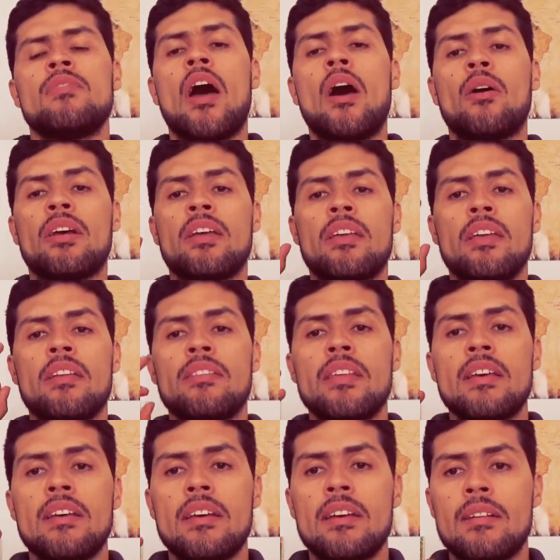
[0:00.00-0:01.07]
Now, in
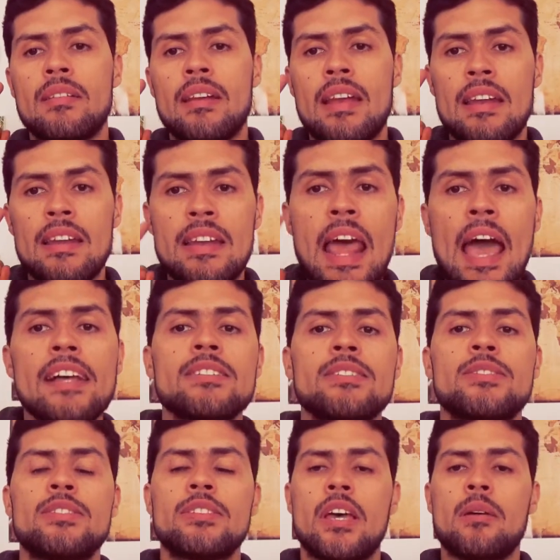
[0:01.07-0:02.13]
the last